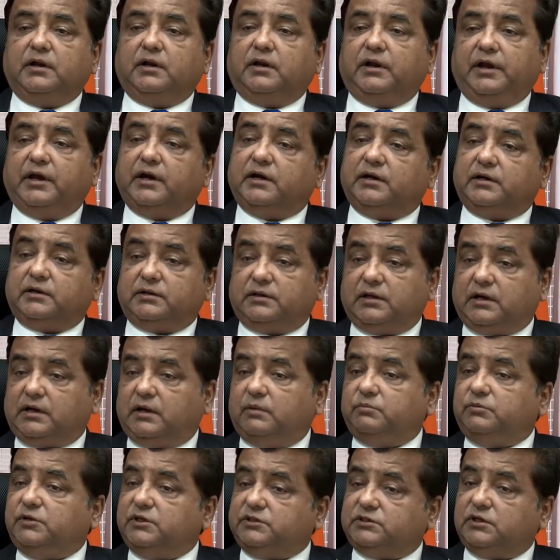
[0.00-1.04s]
Here the
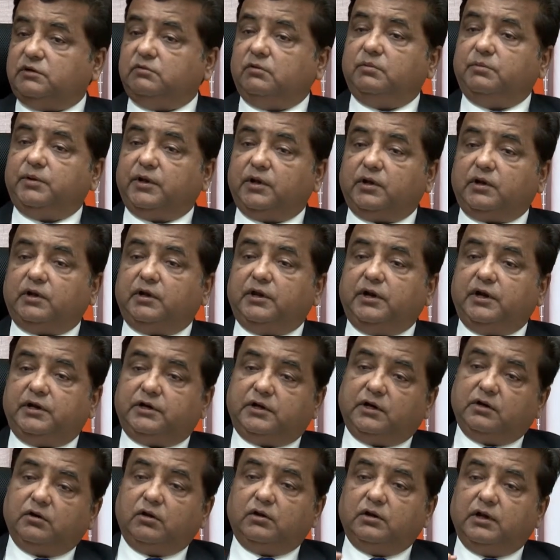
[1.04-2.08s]
competition will be
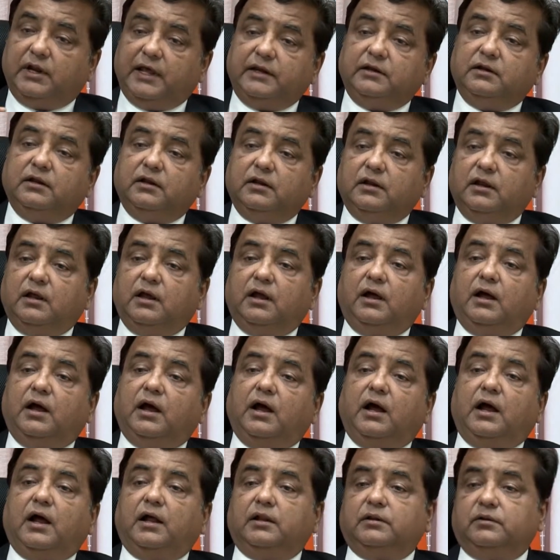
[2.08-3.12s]
created online,
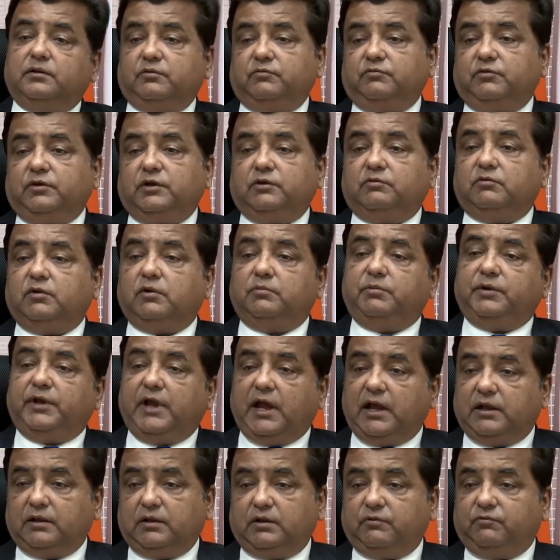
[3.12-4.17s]
and we will be
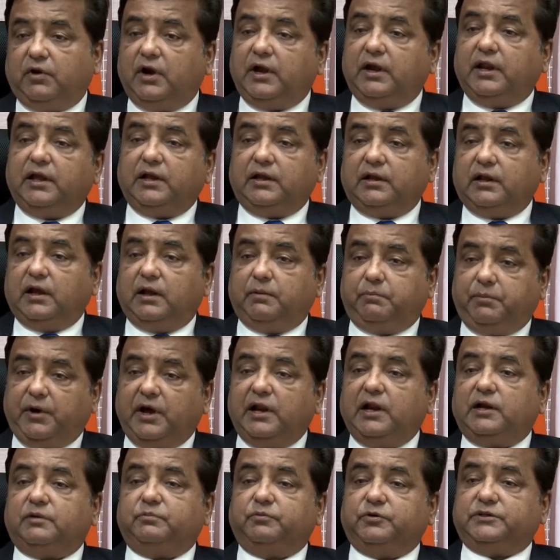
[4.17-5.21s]
funding a
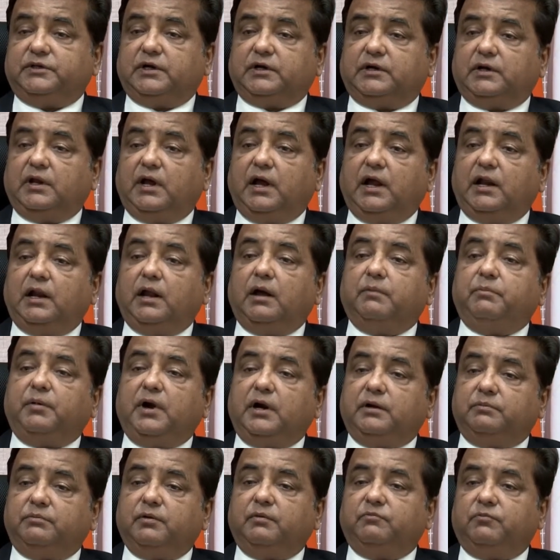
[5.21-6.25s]
pilot project, and
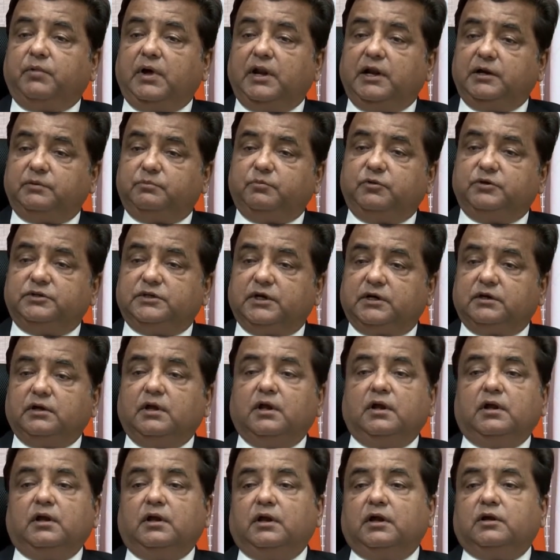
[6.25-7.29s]
apart from pilot project
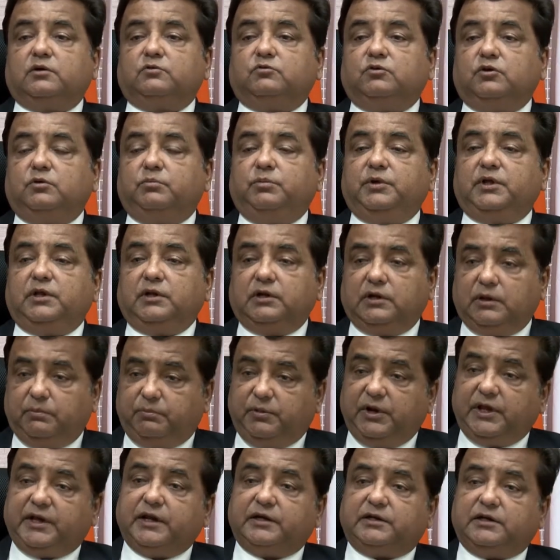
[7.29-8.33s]
it could be
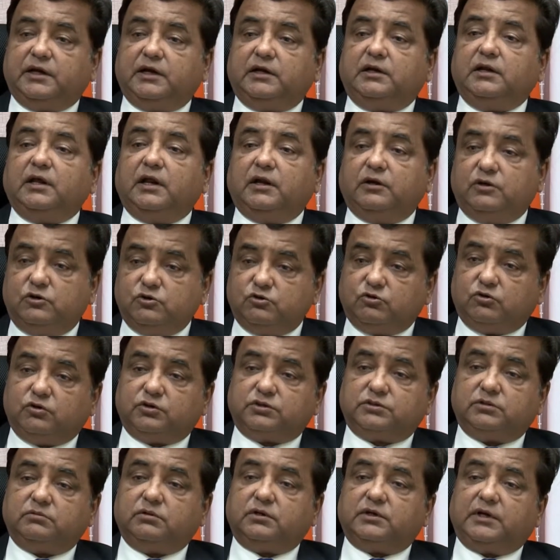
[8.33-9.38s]
replicated in due course
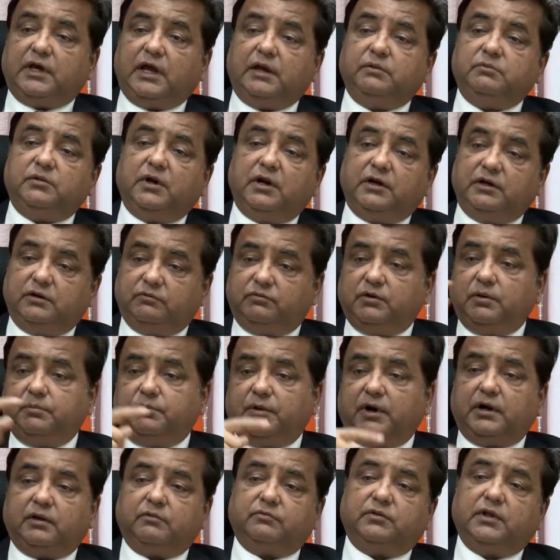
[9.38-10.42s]
of the time in different
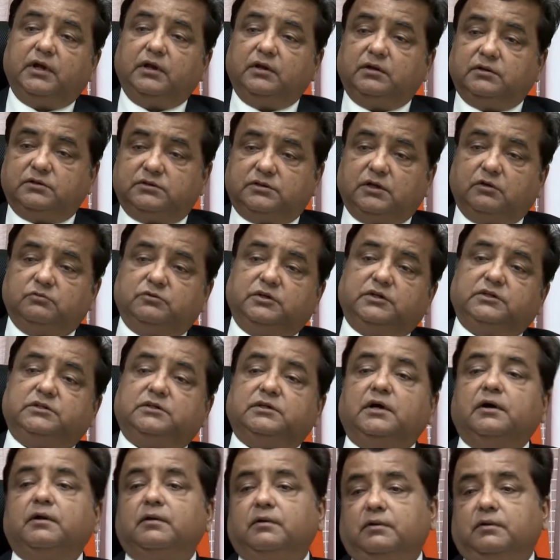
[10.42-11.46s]
part of the South Asia.